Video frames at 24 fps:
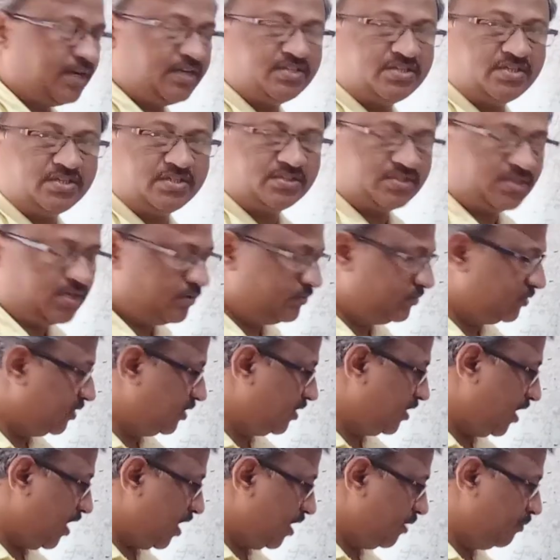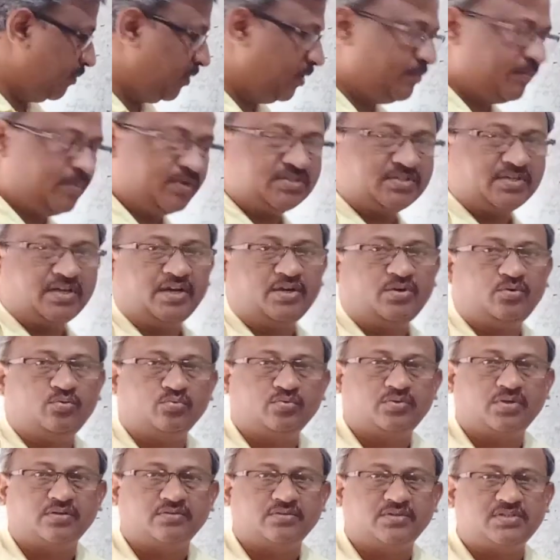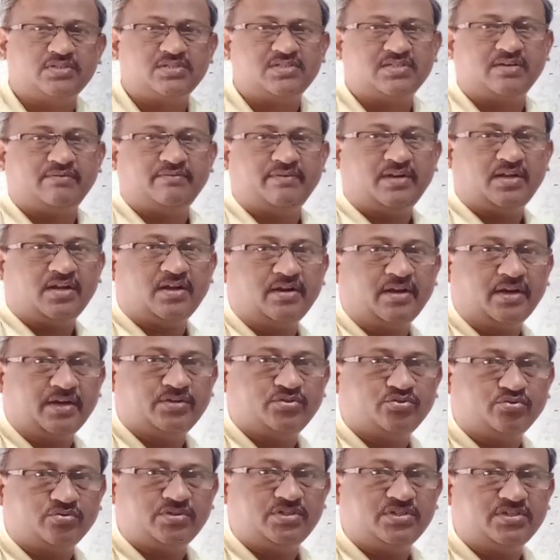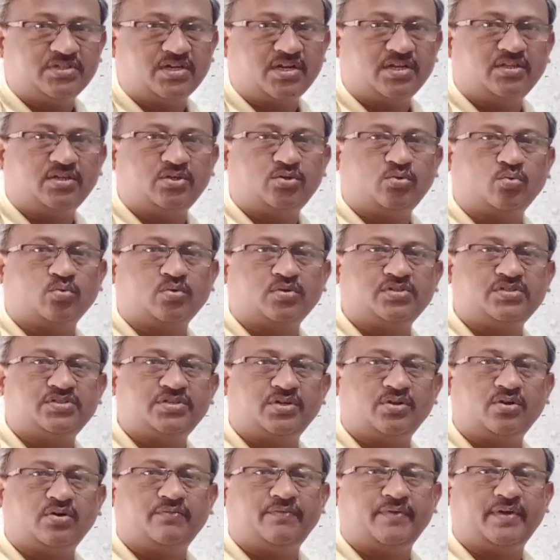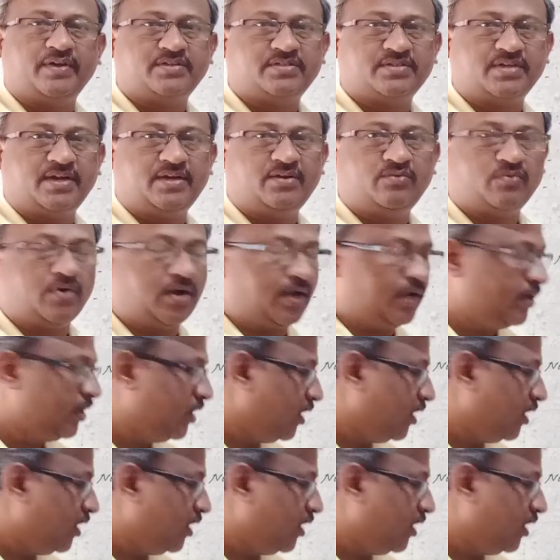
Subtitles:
6,000 and B must get 2,700. So these are the total share of X and Y.